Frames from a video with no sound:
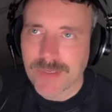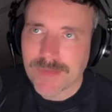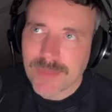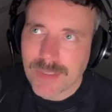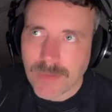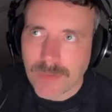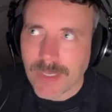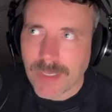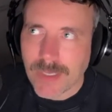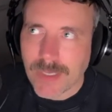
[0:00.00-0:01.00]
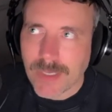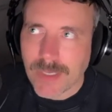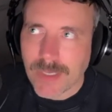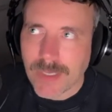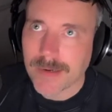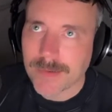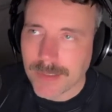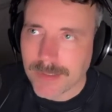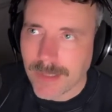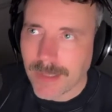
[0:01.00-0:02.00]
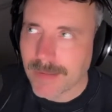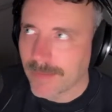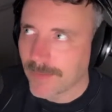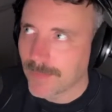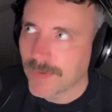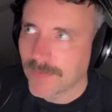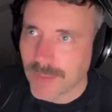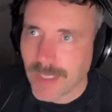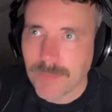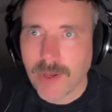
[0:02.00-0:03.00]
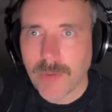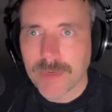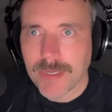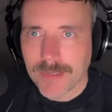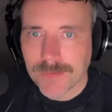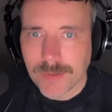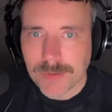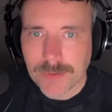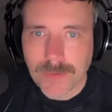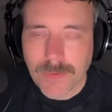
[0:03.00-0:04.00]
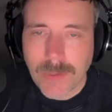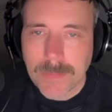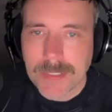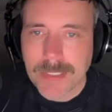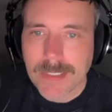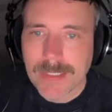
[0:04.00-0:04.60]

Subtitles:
and if they don't get hired at the specific game company, they start their own company.